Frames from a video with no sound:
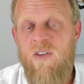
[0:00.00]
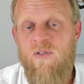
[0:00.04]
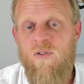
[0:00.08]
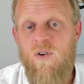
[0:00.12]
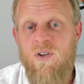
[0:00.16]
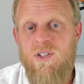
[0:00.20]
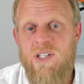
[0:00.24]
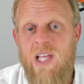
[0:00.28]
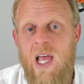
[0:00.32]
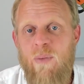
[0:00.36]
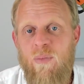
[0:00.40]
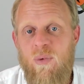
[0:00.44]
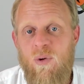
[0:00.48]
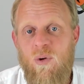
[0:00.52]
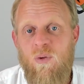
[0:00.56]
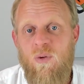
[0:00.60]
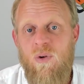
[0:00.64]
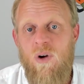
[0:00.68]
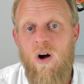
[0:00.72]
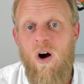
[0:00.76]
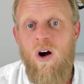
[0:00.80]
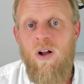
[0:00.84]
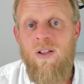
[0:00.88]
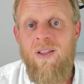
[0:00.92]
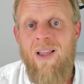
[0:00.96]
For example,
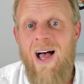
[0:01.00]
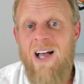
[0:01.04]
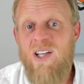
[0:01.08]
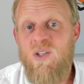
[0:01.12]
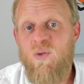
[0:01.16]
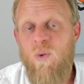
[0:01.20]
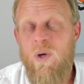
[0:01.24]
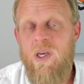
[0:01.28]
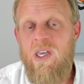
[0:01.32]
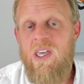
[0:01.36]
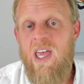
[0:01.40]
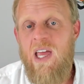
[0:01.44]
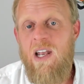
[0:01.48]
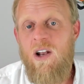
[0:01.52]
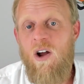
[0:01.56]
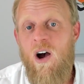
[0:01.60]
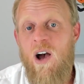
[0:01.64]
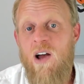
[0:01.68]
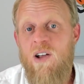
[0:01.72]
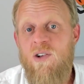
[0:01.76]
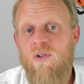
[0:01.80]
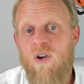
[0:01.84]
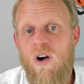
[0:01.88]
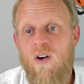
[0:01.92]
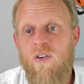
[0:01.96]
last weekend
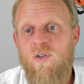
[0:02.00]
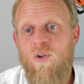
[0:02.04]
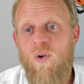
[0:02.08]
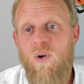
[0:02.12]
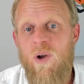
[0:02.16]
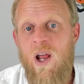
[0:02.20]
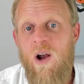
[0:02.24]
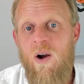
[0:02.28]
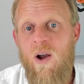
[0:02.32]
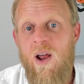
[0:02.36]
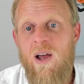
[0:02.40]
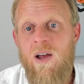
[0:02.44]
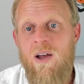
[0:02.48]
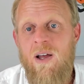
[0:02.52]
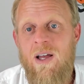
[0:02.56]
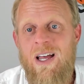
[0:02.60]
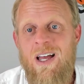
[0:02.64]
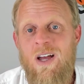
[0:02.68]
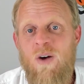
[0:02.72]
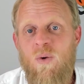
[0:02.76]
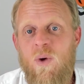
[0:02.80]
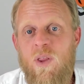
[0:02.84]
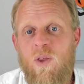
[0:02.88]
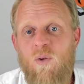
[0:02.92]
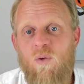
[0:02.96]
I drove through an area
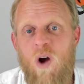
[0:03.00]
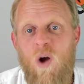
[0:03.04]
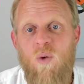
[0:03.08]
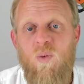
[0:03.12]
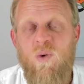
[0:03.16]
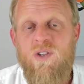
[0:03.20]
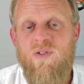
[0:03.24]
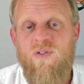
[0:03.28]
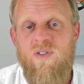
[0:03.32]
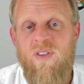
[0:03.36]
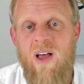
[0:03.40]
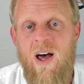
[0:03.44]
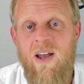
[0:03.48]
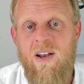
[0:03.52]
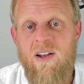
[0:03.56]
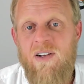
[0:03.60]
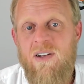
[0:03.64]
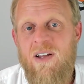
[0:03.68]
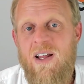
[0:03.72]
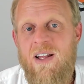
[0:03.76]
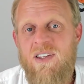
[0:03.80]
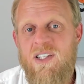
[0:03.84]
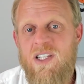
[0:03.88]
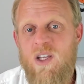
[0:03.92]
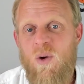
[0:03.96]
where the road was flooded,
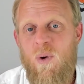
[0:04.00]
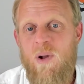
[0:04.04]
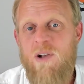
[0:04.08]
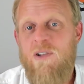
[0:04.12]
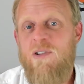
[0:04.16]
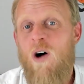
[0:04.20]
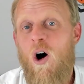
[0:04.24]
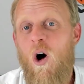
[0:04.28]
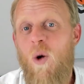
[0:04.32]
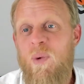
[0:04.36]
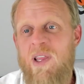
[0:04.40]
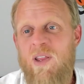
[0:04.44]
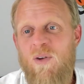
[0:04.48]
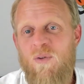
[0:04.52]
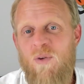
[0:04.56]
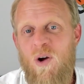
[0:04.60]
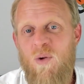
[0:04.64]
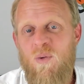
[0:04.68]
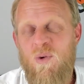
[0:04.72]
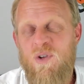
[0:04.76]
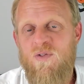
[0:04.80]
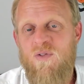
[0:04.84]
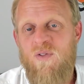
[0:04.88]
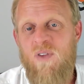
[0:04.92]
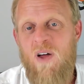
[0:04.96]
and someone told me the
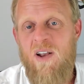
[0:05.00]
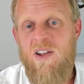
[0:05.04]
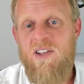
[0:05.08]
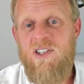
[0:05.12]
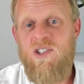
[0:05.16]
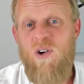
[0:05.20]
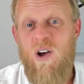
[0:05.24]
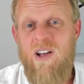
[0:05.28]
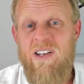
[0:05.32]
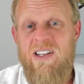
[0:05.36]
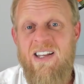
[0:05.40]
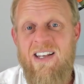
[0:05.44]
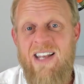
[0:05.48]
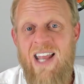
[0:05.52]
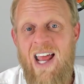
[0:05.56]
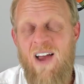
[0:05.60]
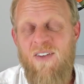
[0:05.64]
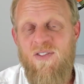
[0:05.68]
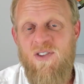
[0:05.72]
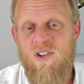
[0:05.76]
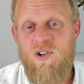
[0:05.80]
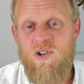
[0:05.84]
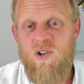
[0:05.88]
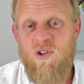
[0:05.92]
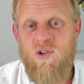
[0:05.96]
road was flooded, so I didn't
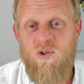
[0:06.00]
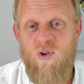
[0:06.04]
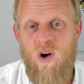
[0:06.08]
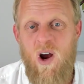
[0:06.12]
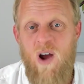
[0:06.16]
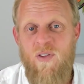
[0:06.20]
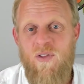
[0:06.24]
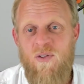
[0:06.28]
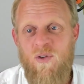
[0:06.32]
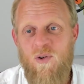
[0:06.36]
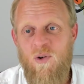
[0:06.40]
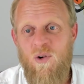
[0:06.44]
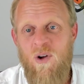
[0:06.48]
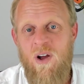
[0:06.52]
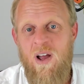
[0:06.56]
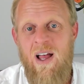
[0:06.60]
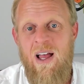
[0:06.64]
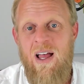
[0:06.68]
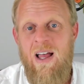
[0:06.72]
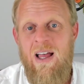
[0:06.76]
have to just drive through.